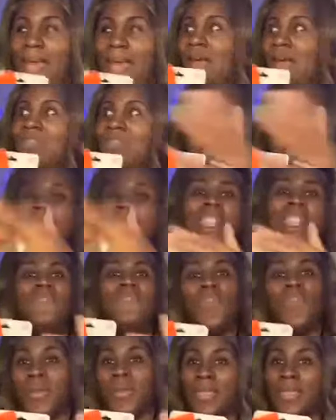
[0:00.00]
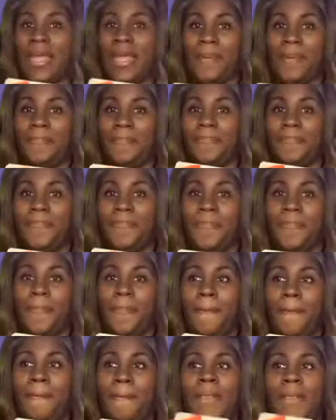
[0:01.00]
I have a space for that.
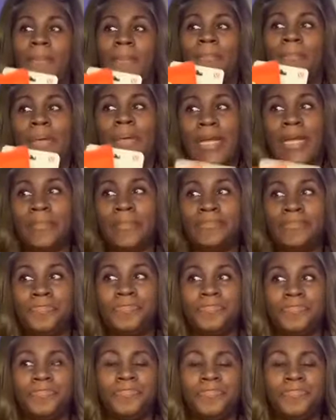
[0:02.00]
But